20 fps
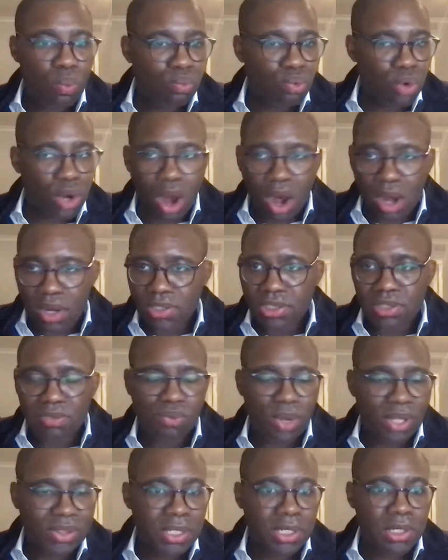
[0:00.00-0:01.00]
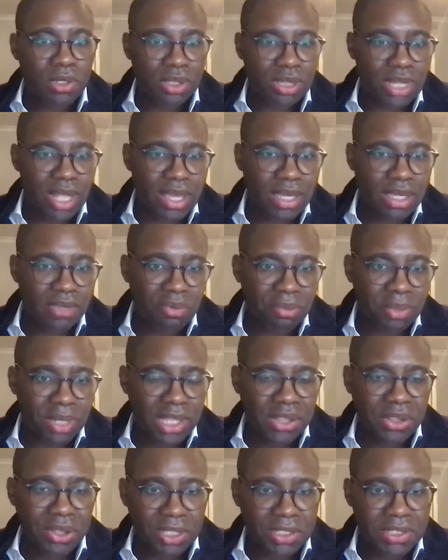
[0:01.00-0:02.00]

regardless of what they look like from an ethnic